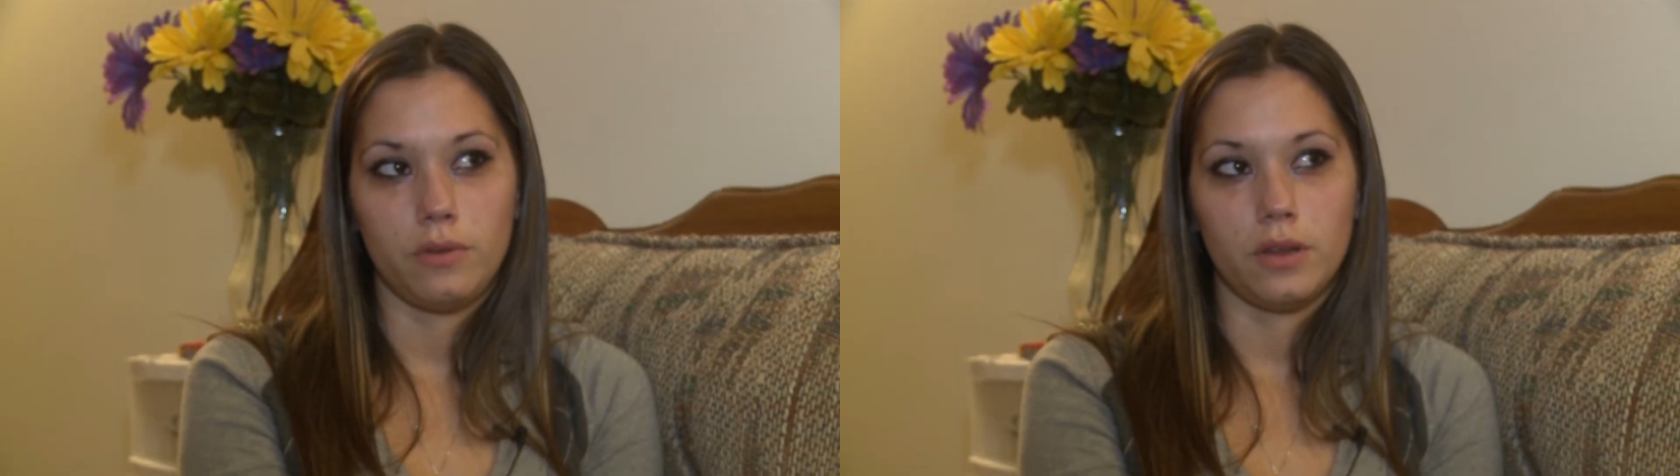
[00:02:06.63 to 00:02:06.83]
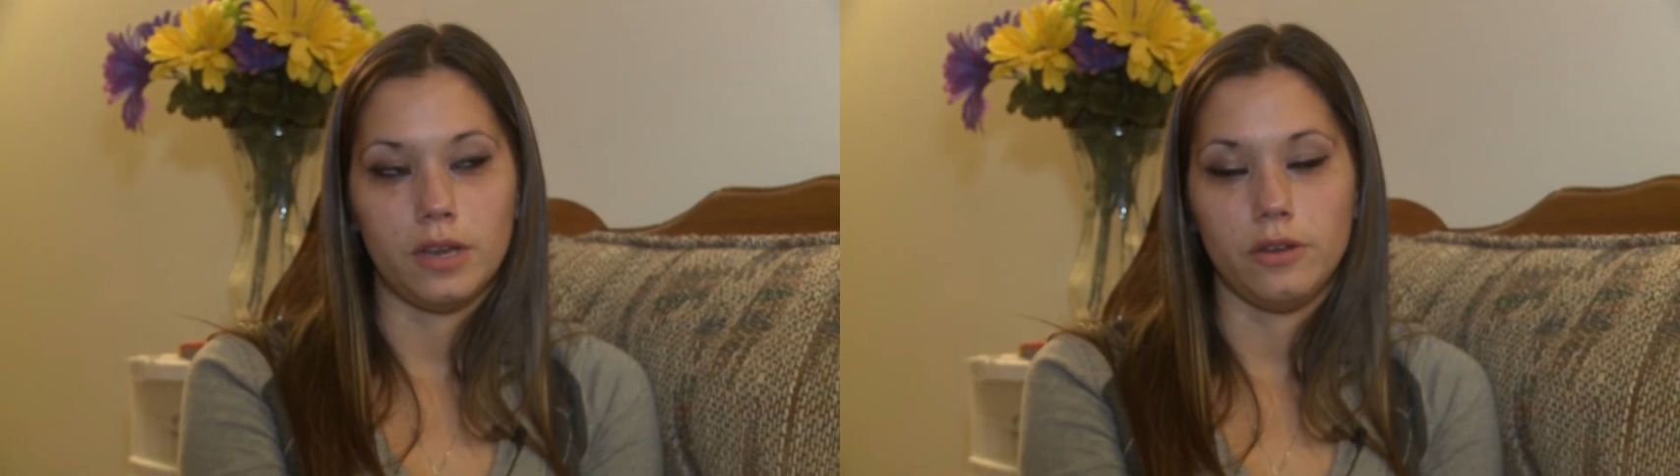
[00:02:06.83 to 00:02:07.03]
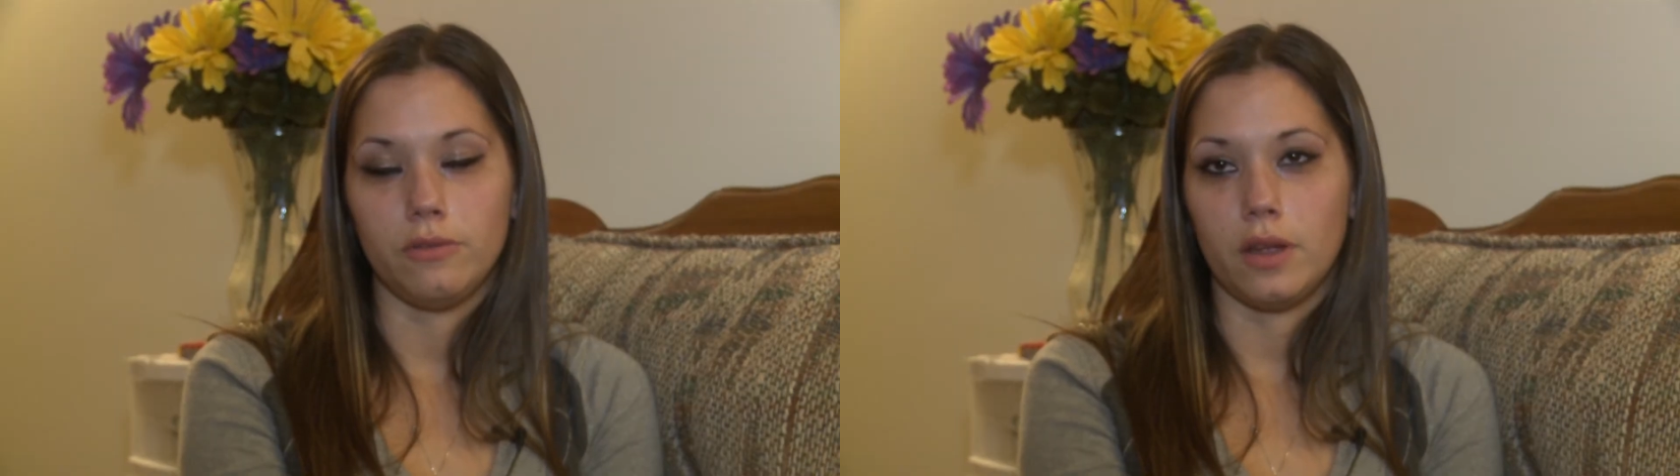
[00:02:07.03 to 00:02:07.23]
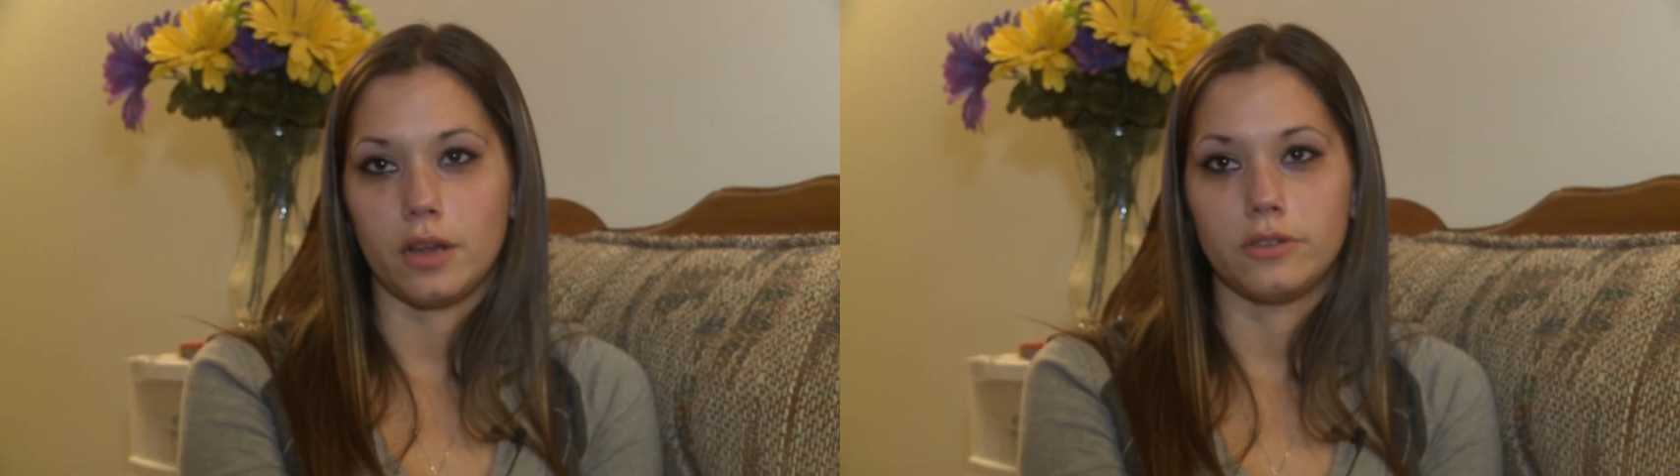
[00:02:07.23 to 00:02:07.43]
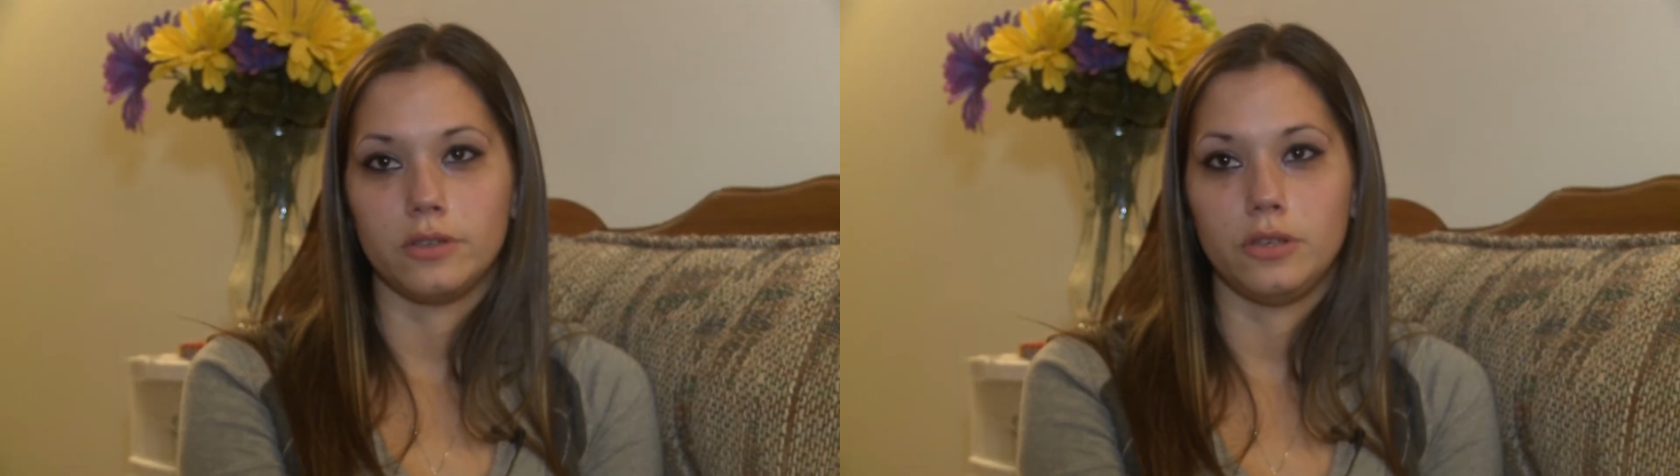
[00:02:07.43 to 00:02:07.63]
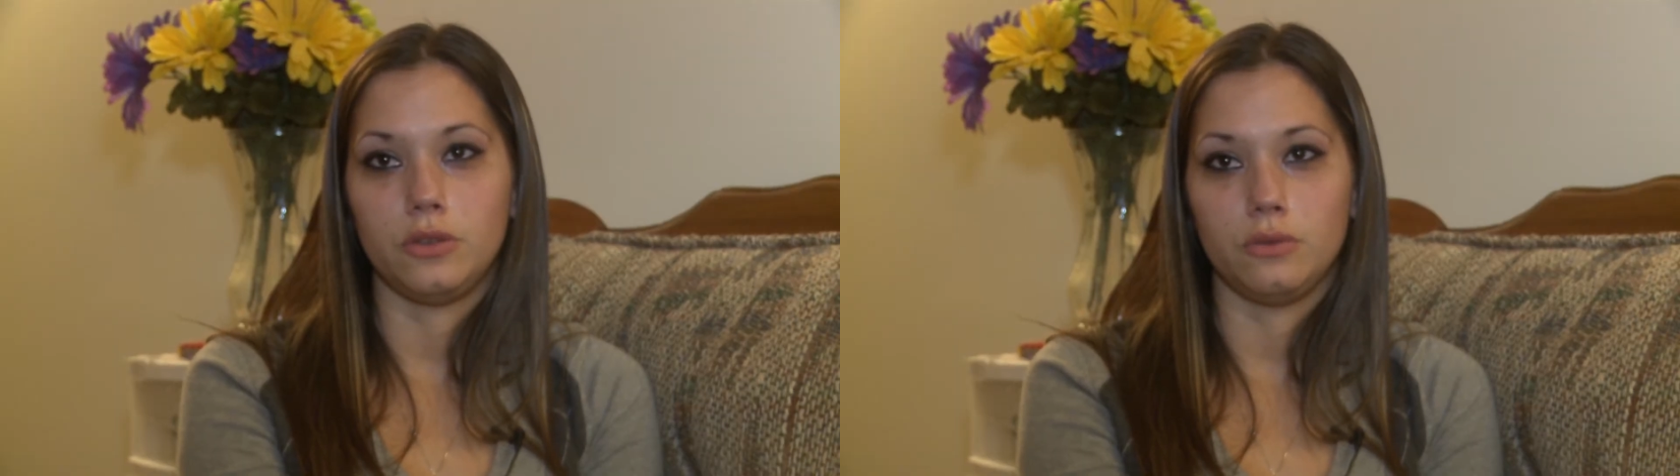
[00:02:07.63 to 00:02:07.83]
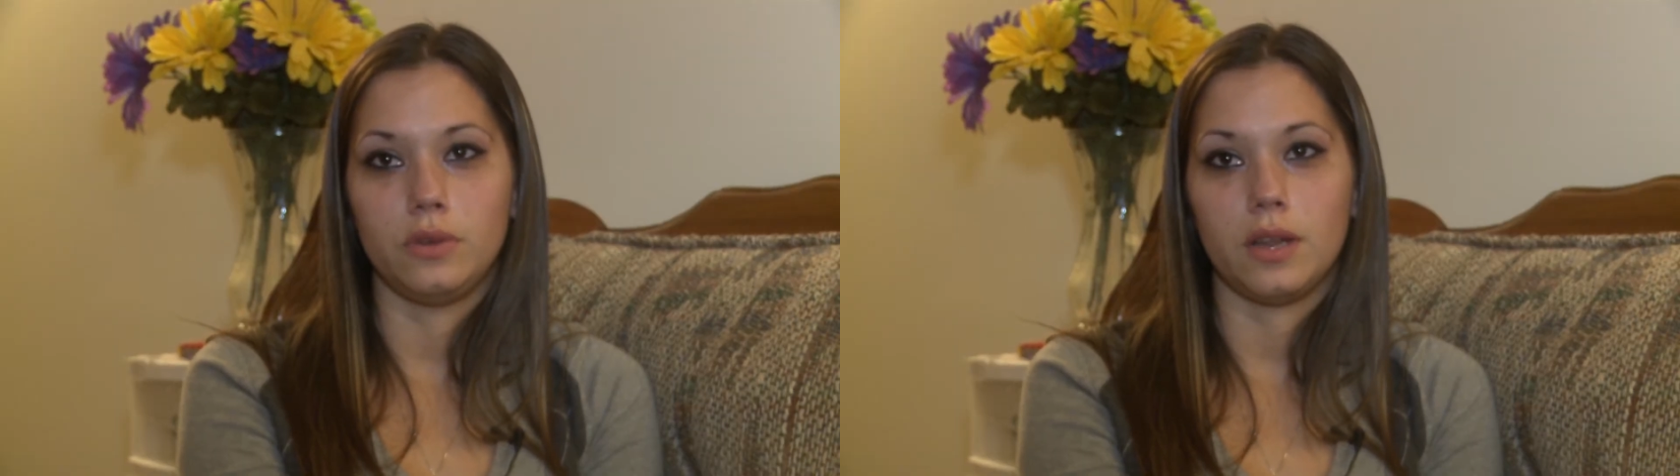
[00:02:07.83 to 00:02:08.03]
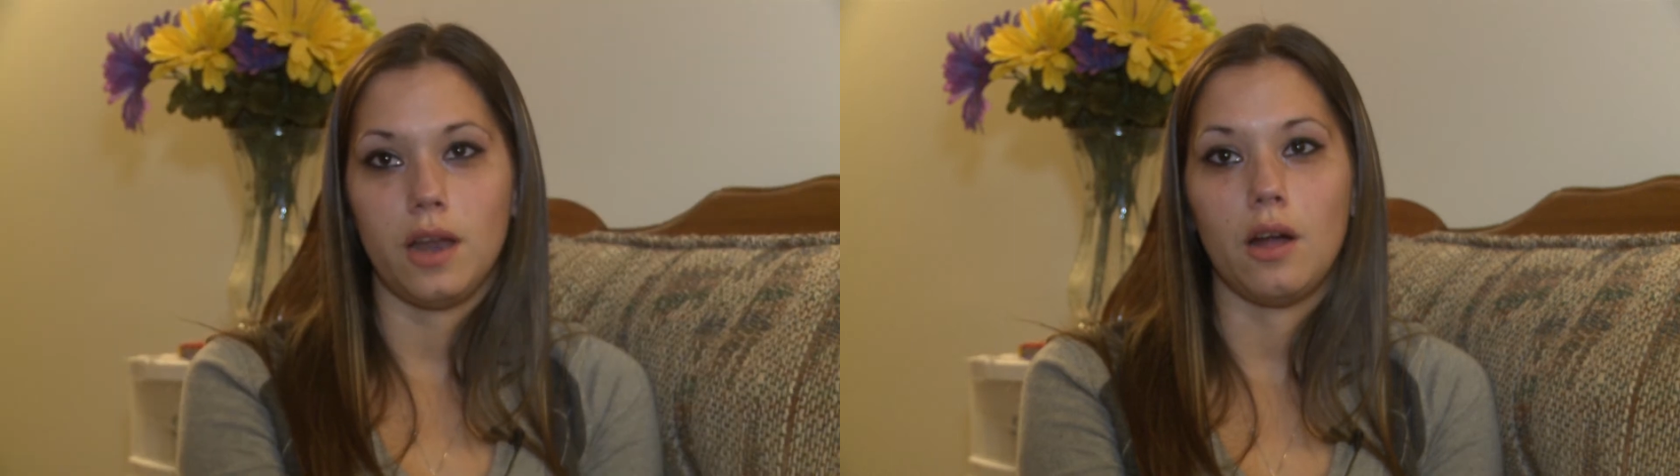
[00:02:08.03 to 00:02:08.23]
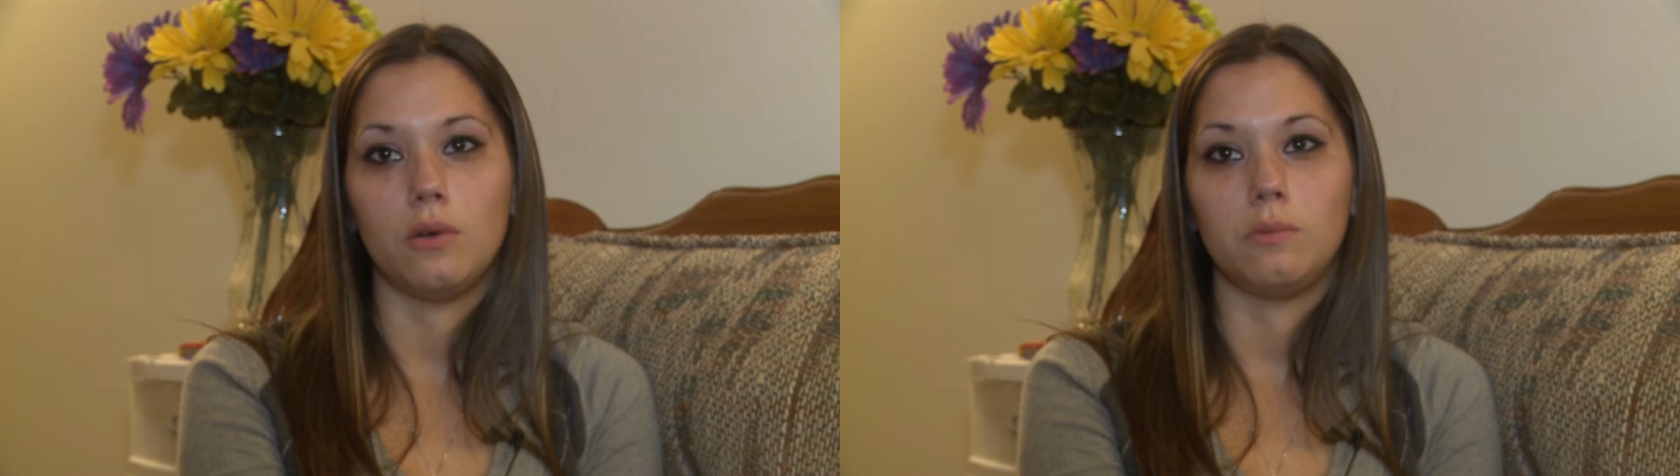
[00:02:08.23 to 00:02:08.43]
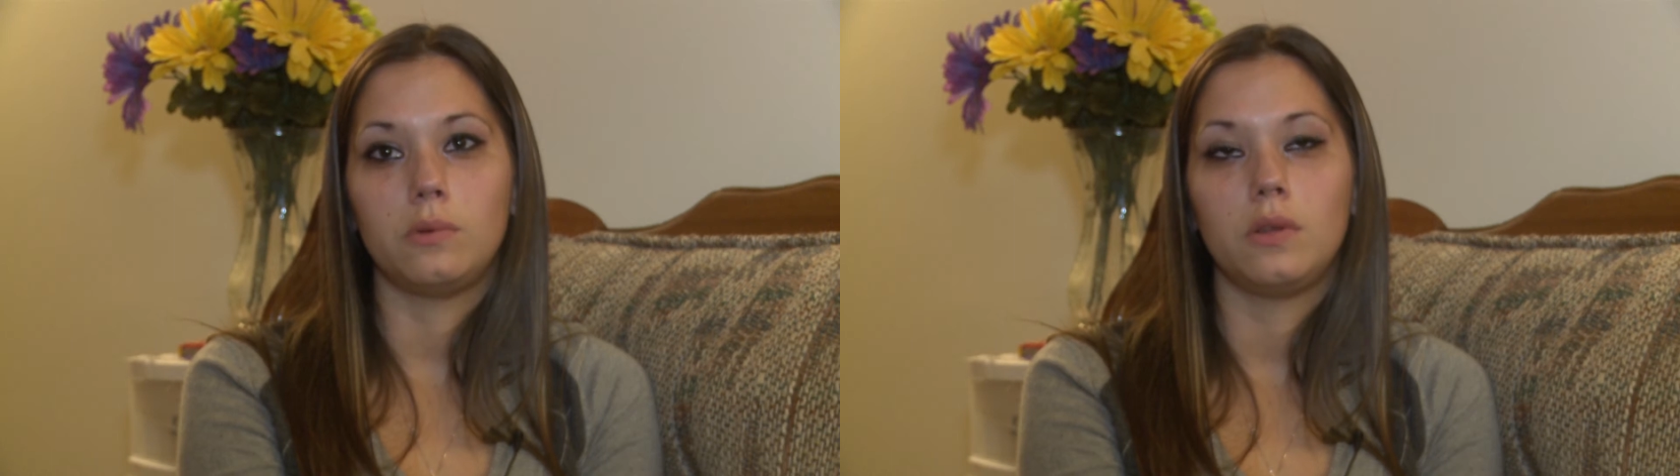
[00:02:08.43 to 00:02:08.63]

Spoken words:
and you actually do get help,